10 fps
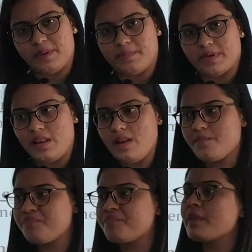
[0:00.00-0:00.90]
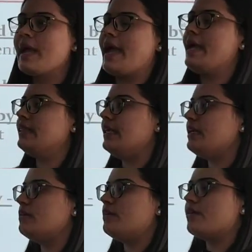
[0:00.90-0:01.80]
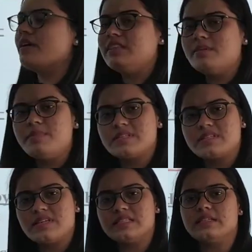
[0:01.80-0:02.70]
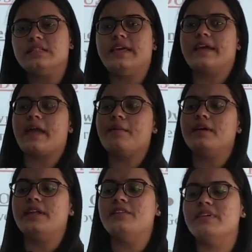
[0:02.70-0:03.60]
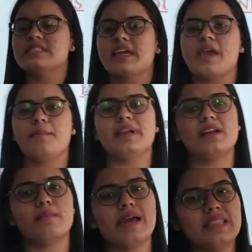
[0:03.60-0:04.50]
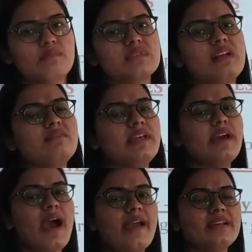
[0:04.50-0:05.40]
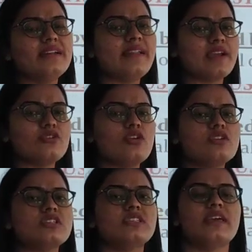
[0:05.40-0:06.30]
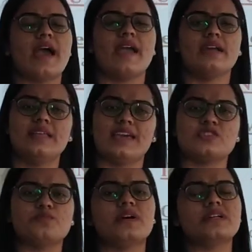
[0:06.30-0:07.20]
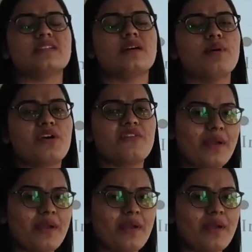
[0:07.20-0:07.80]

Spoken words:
people, and they run the business, they invest the capital by themselves, they hire the technology, they hire the experts, number of